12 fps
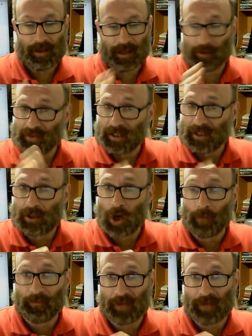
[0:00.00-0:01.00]
Now, I did
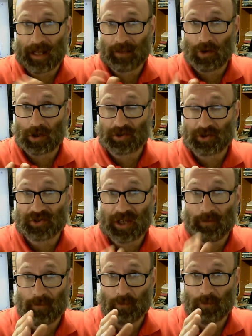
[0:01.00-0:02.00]
cop flack, like I
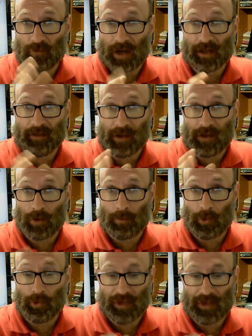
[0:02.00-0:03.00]
said, for running the
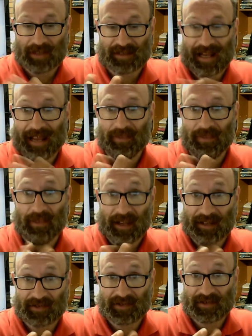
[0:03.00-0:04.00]
onboard NICs and
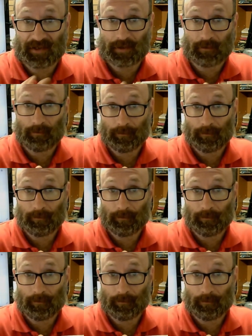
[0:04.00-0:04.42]
this.